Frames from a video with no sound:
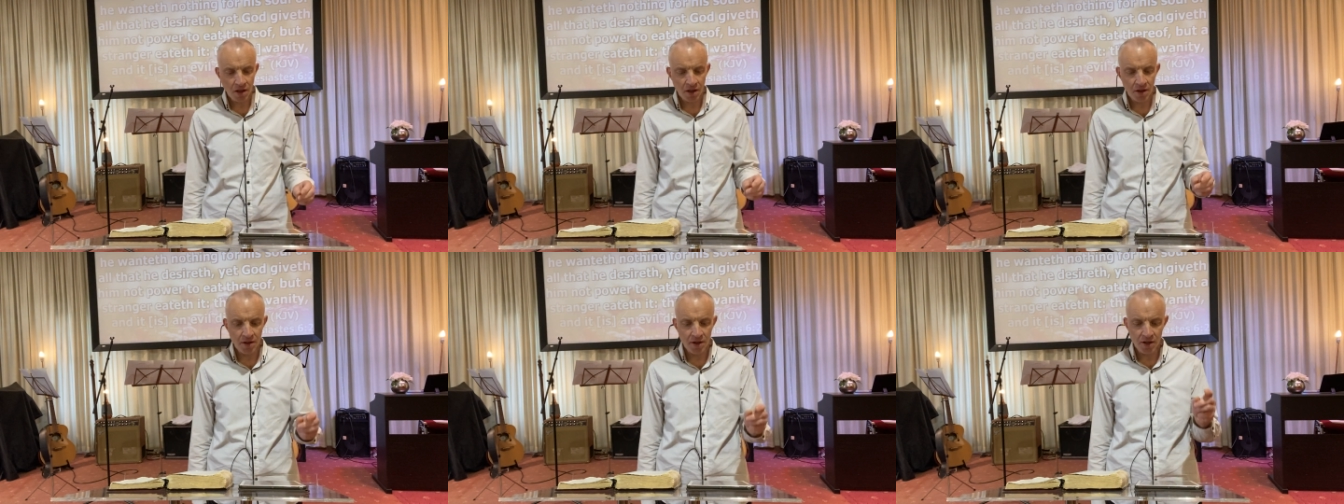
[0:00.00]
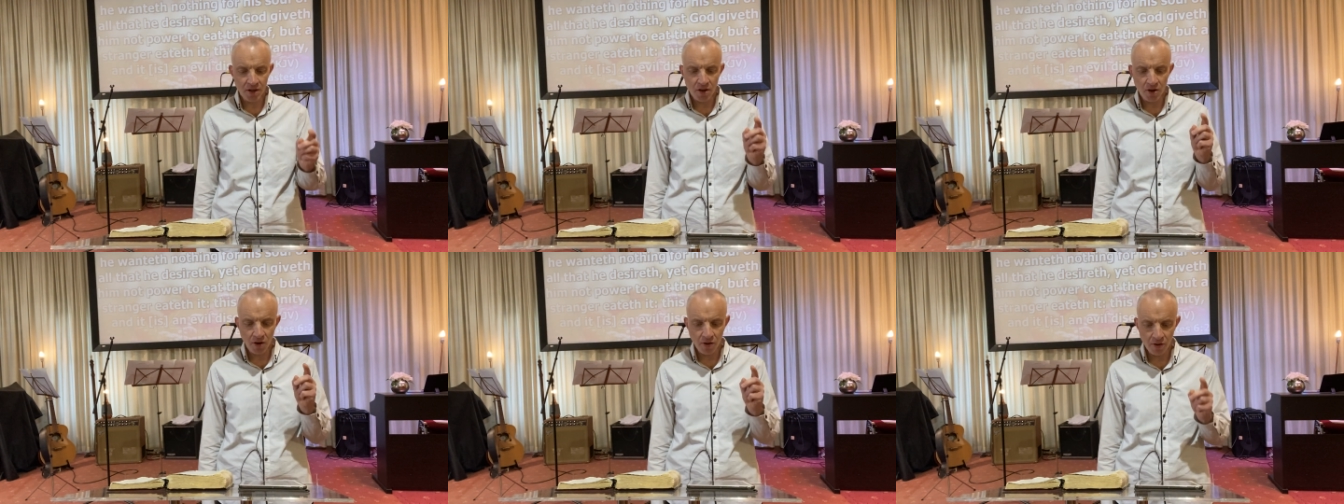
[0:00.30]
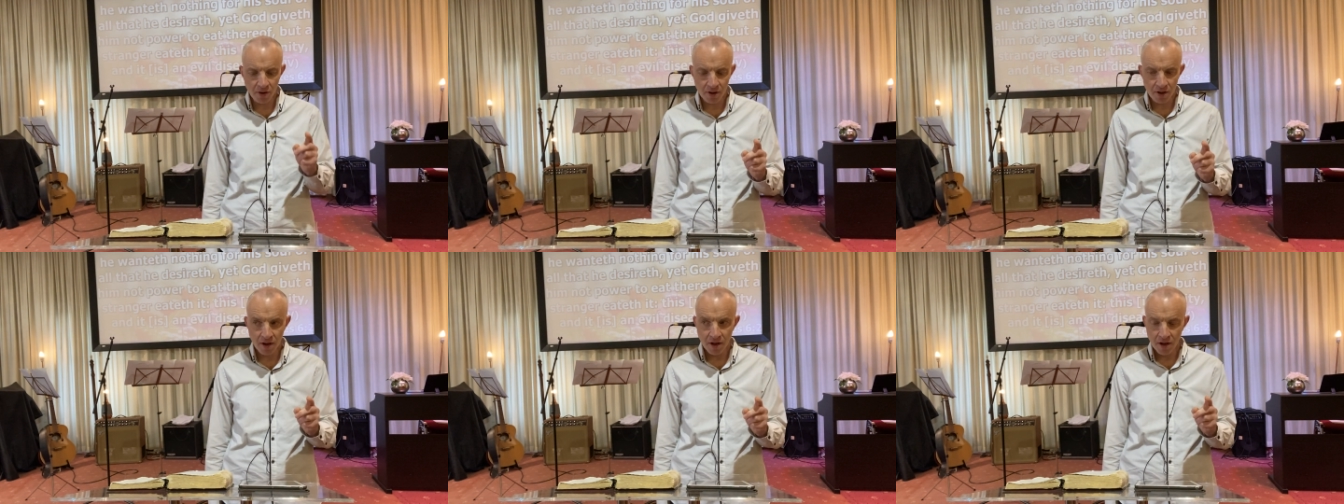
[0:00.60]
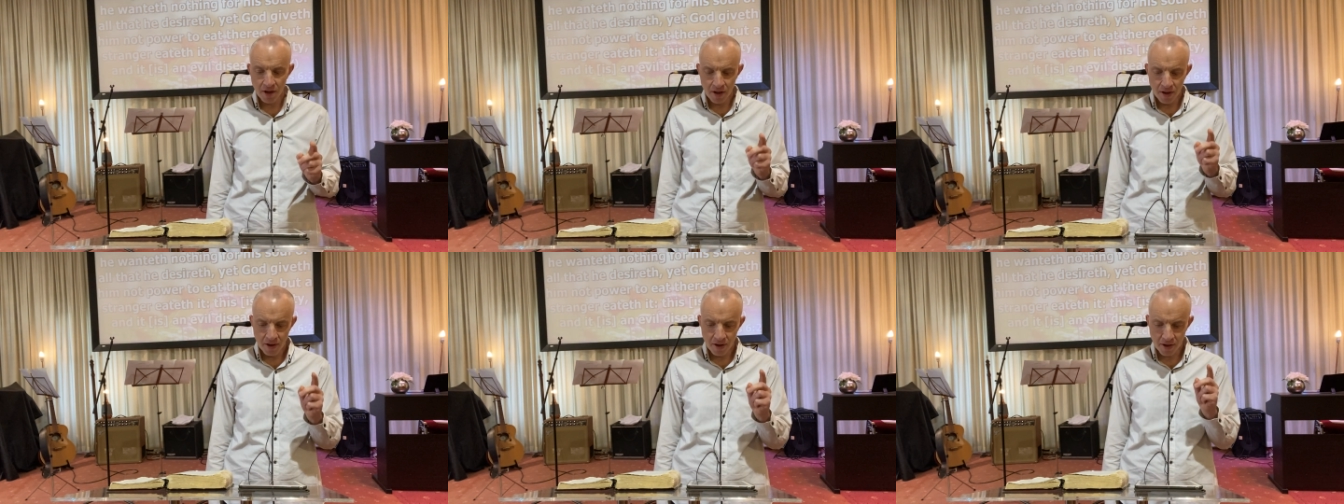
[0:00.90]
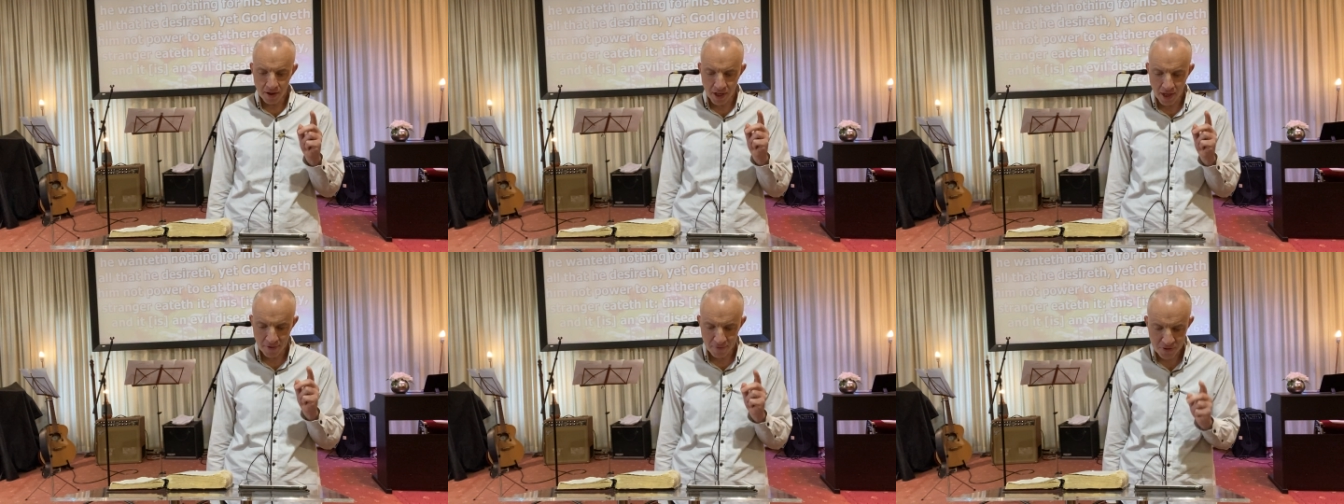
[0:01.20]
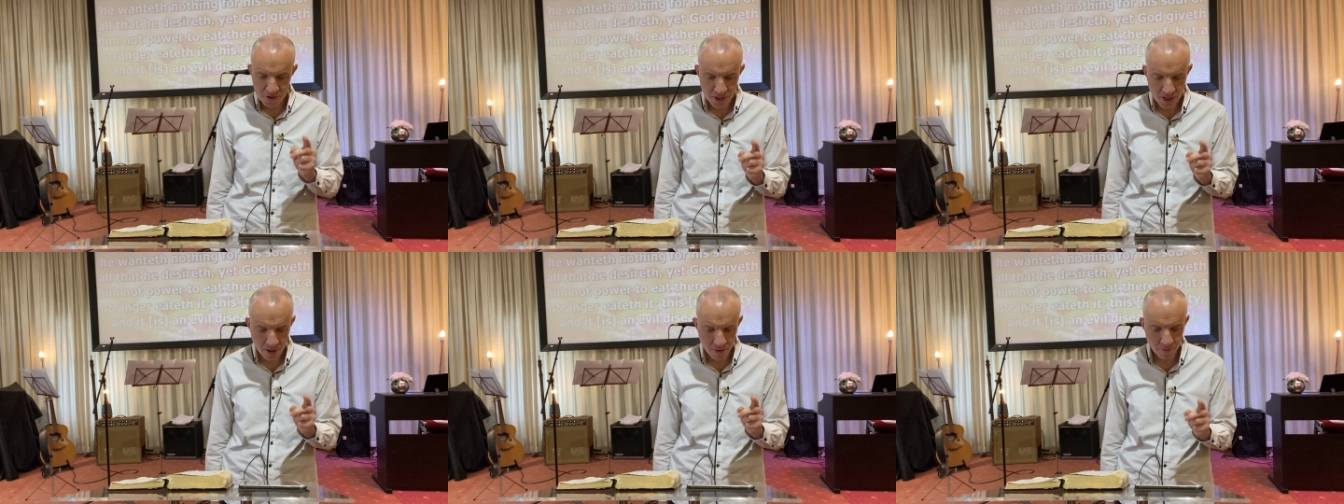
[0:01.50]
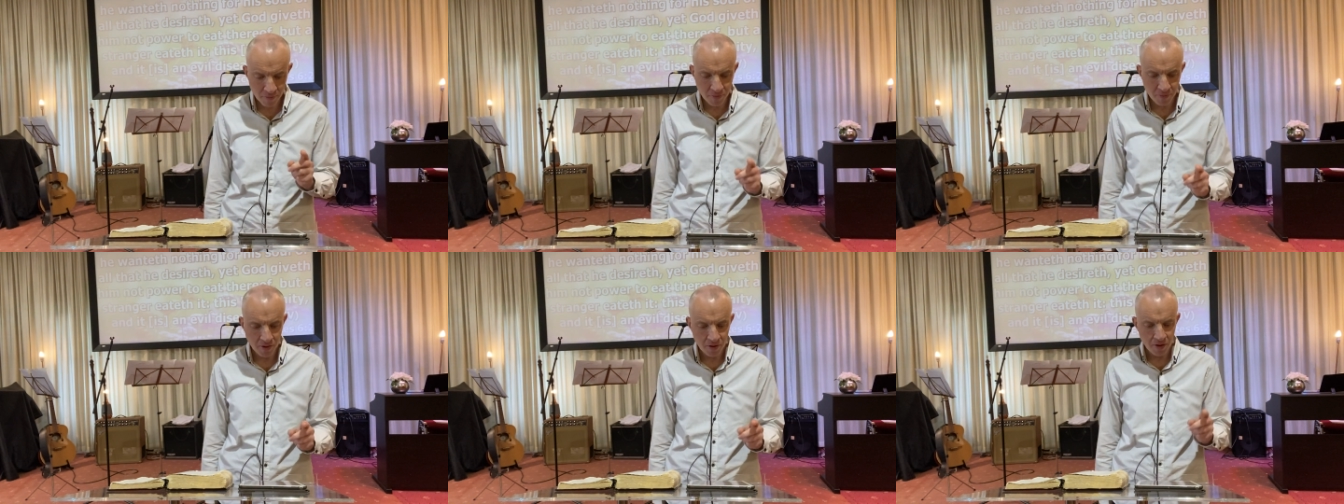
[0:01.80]
Yet God gives
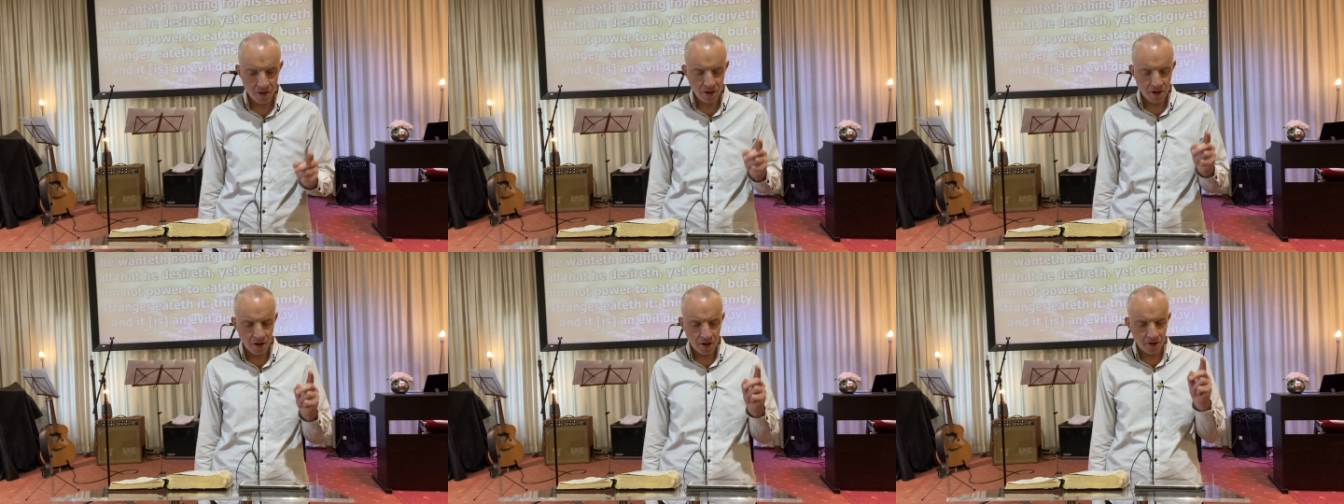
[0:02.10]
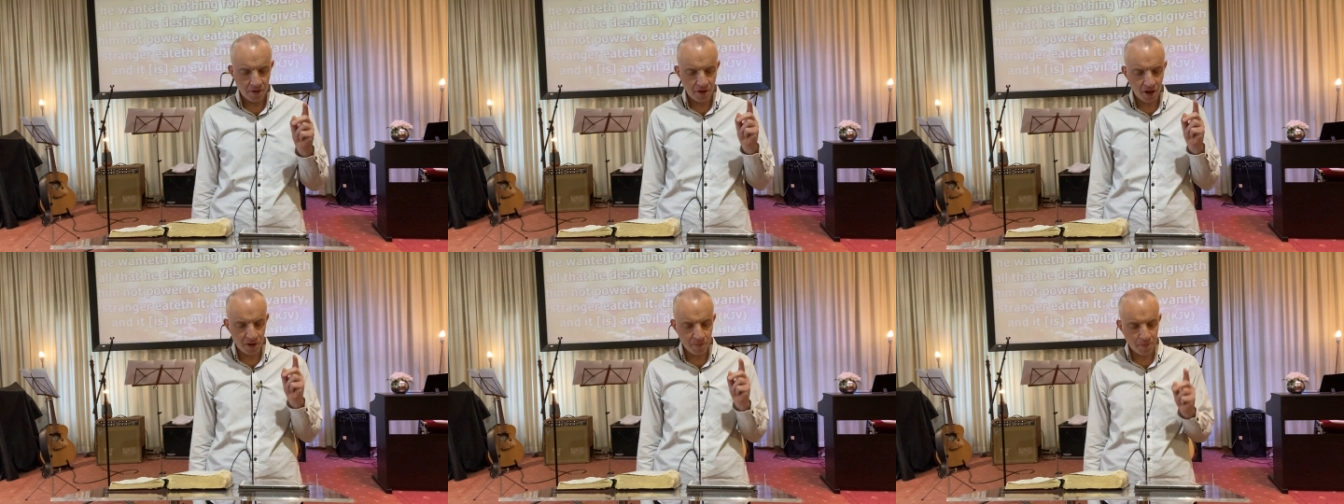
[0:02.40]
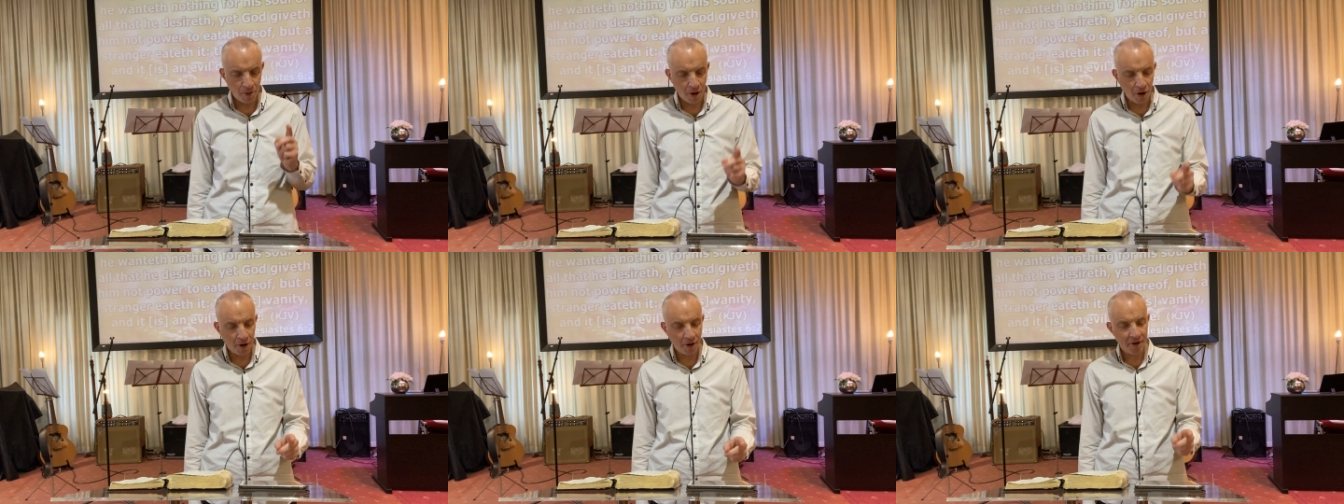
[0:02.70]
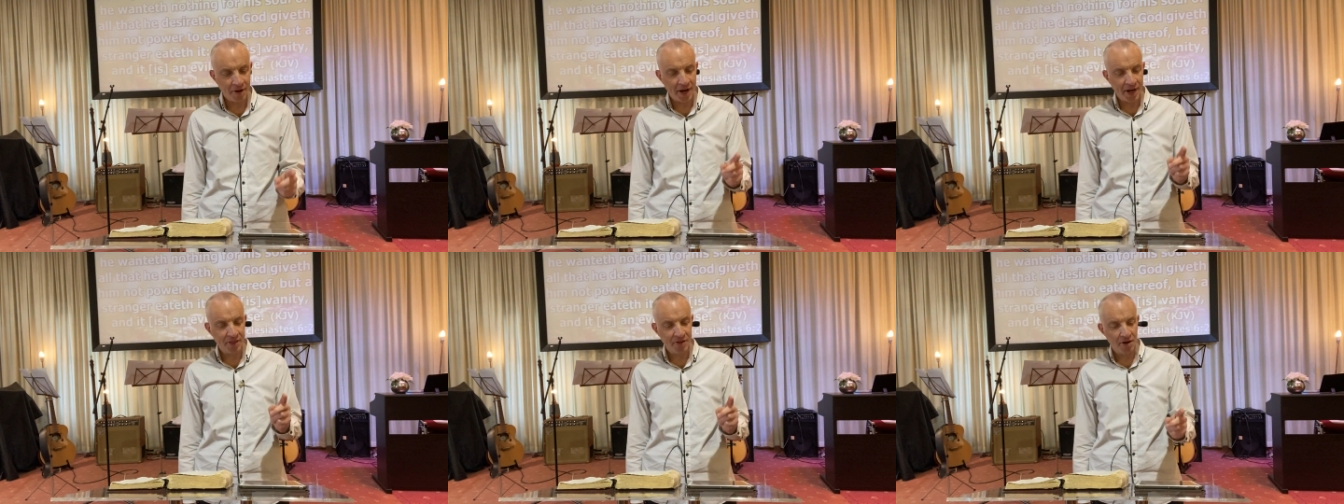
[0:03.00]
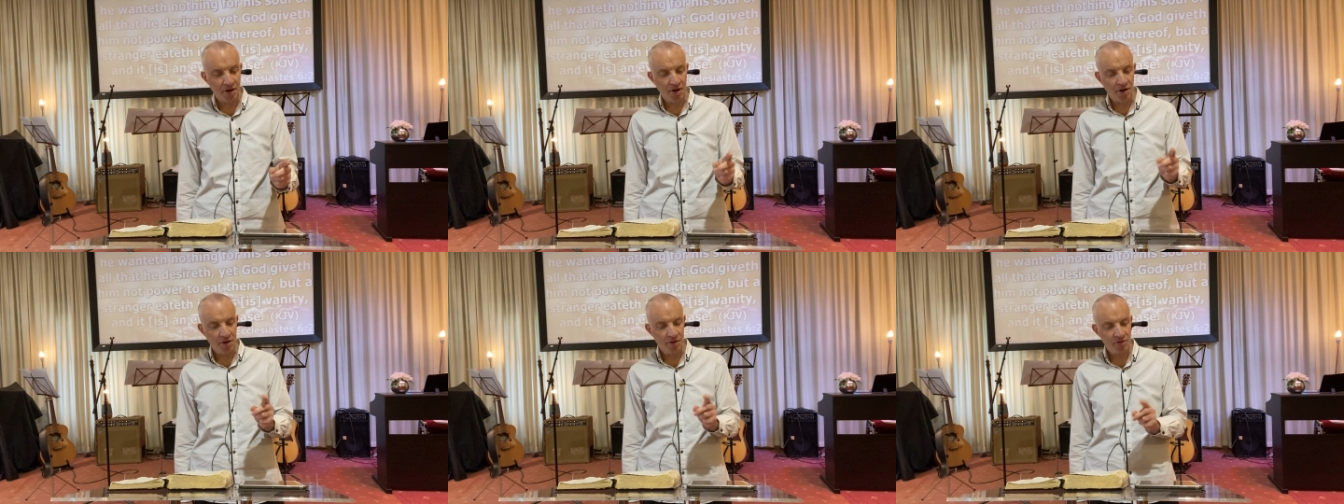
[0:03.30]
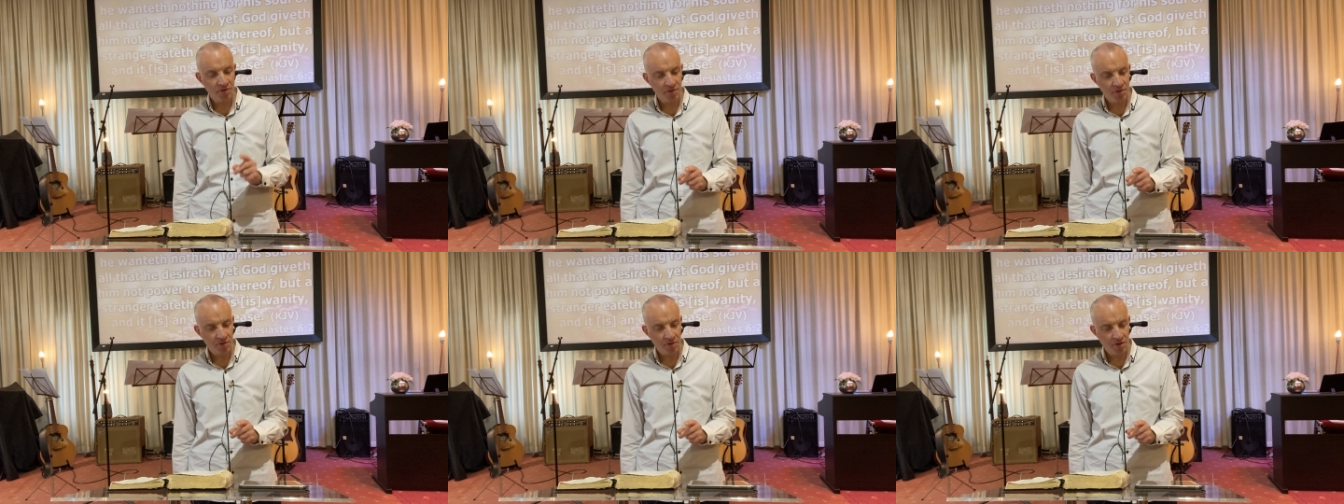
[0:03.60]
him not power to eat thereof,